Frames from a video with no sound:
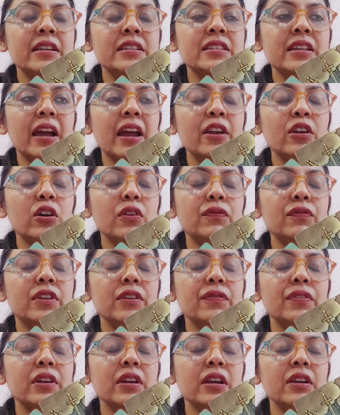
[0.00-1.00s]
It's kind of
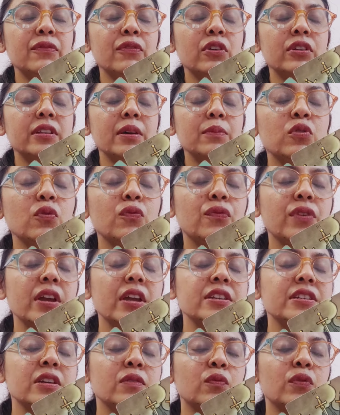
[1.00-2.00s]
difficult for to
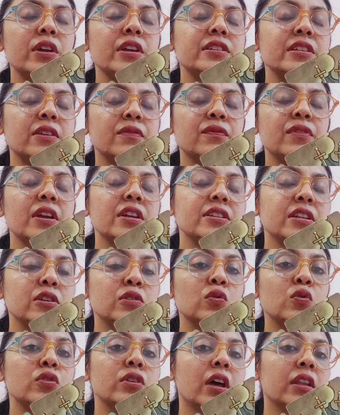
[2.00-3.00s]
wait and wait and wait
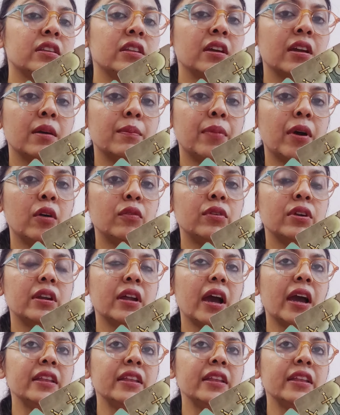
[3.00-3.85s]
and do nothing about it.